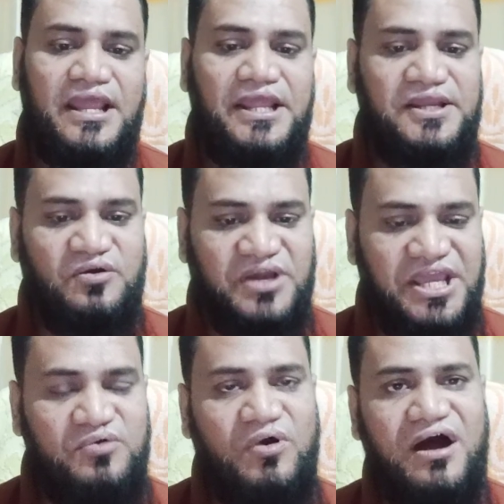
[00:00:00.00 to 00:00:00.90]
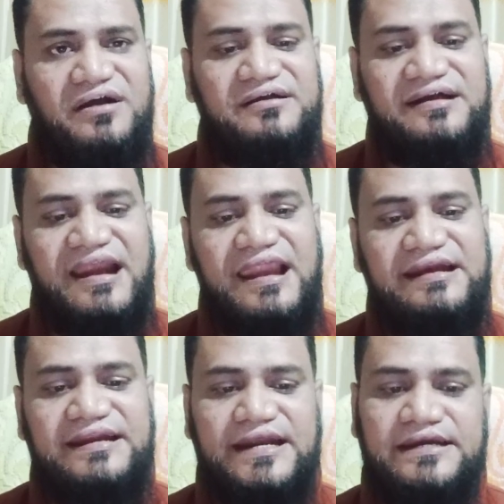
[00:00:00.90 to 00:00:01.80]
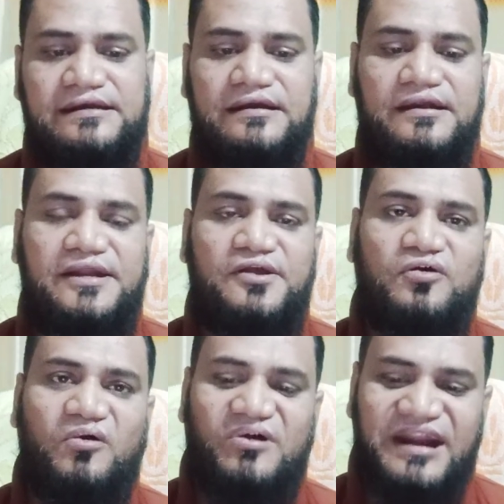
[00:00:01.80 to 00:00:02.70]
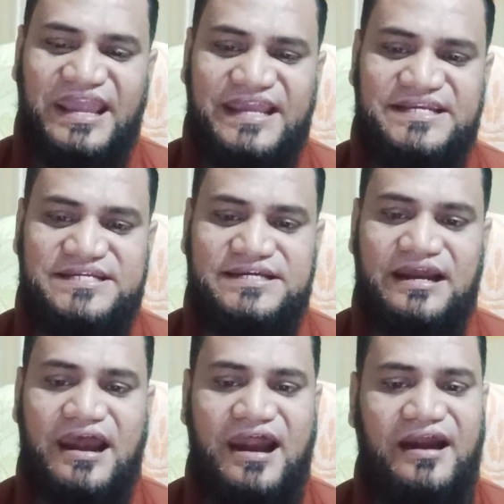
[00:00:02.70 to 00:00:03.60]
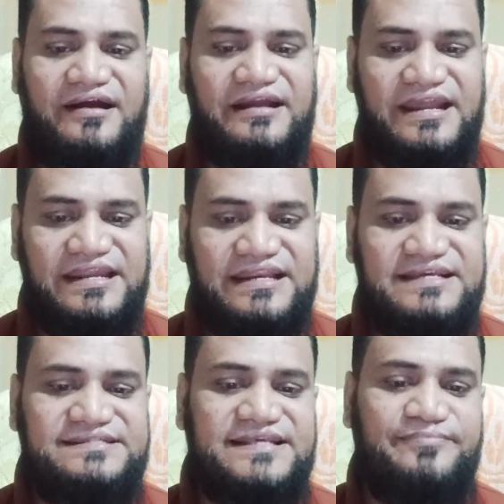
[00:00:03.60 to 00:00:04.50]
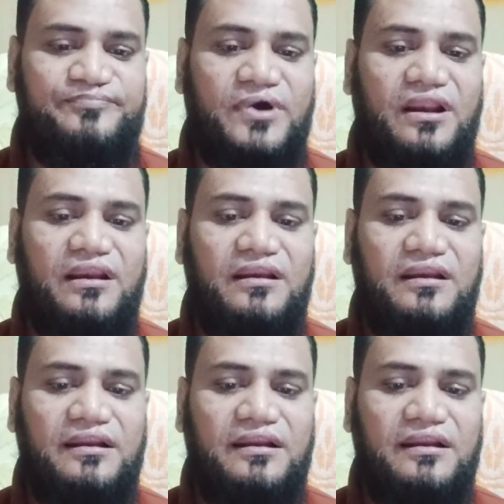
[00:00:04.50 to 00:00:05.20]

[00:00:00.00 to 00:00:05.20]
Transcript: Your keyword related, your niche and increase sample